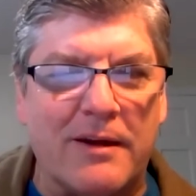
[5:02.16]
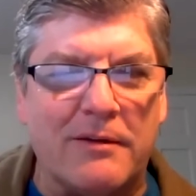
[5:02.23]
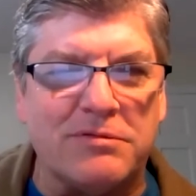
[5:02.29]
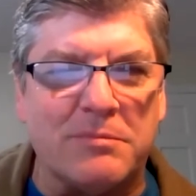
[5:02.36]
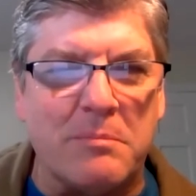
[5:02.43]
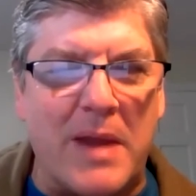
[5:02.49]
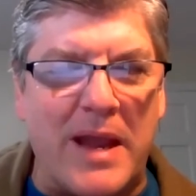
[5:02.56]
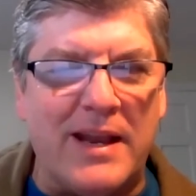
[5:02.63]
have
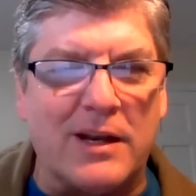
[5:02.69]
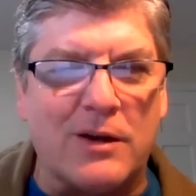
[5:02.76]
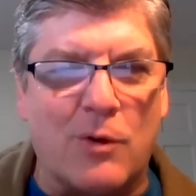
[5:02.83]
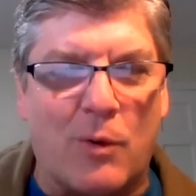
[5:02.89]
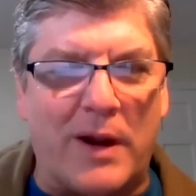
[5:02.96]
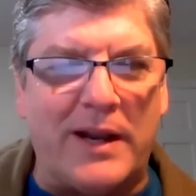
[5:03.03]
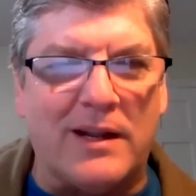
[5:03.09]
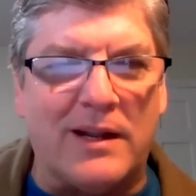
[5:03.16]
made it
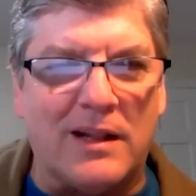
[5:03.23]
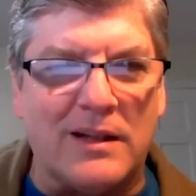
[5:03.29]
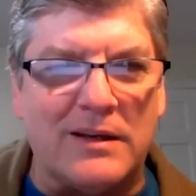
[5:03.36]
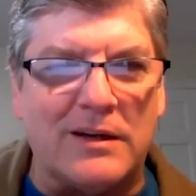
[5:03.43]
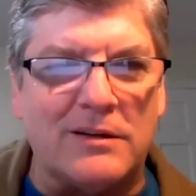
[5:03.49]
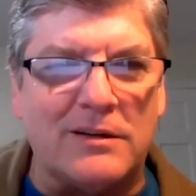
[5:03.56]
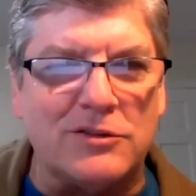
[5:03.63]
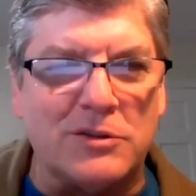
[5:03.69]
quite
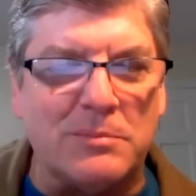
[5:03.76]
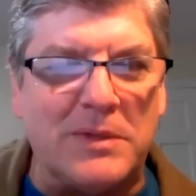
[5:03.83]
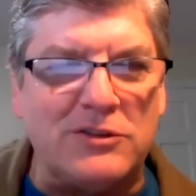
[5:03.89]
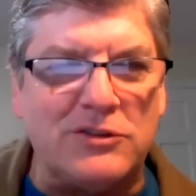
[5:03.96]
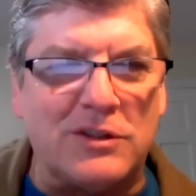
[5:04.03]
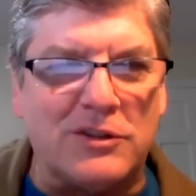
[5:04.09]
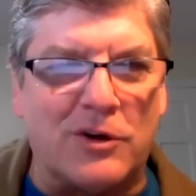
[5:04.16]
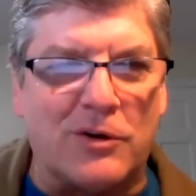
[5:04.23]
clear, as you
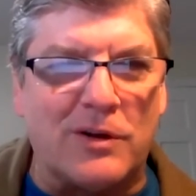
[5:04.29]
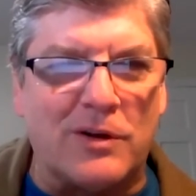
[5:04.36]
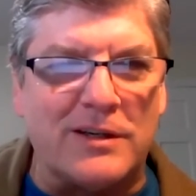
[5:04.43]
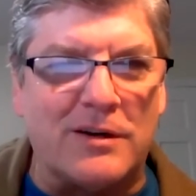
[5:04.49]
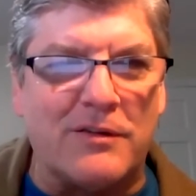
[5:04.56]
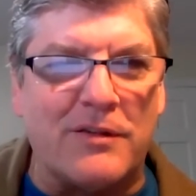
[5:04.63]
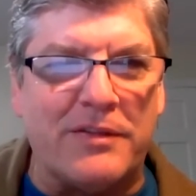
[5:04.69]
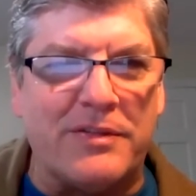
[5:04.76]
mentioned
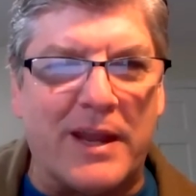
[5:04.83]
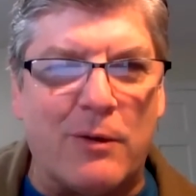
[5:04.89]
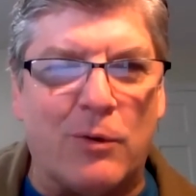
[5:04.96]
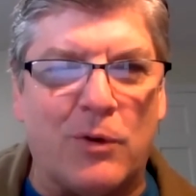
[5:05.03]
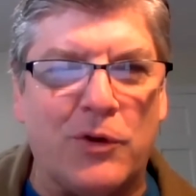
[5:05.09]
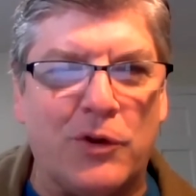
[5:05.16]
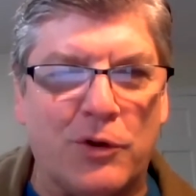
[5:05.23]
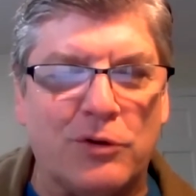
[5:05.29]
earlier, that they
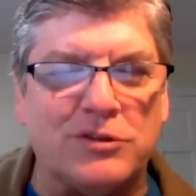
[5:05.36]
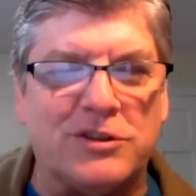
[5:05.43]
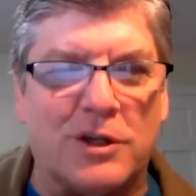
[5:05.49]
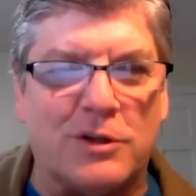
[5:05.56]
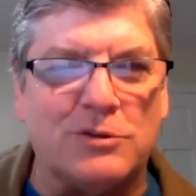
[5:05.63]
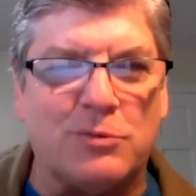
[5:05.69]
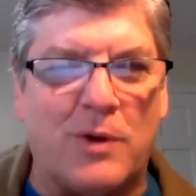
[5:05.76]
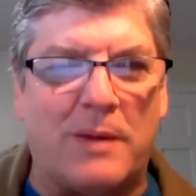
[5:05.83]
will use
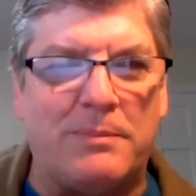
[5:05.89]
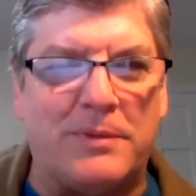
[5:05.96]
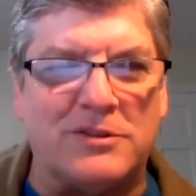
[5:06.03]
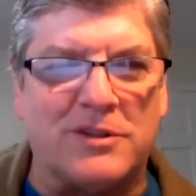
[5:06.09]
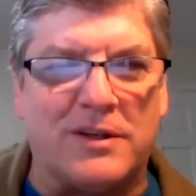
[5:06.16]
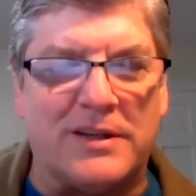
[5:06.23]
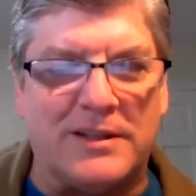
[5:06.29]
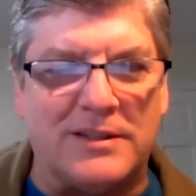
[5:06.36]
those
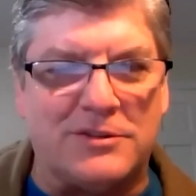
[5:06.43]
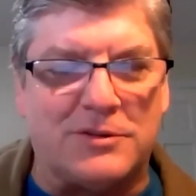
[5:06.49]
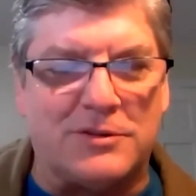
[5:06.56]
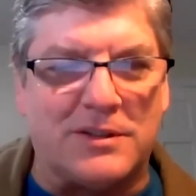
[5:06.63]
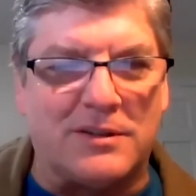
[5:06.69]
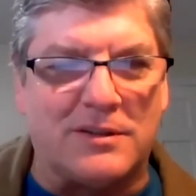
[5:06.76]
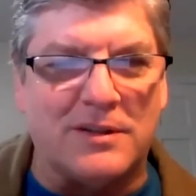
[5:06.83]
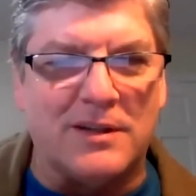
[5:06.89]
weapons on
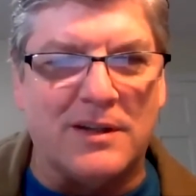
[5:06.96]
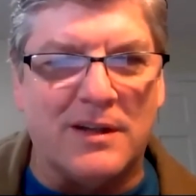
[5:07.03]
Israel.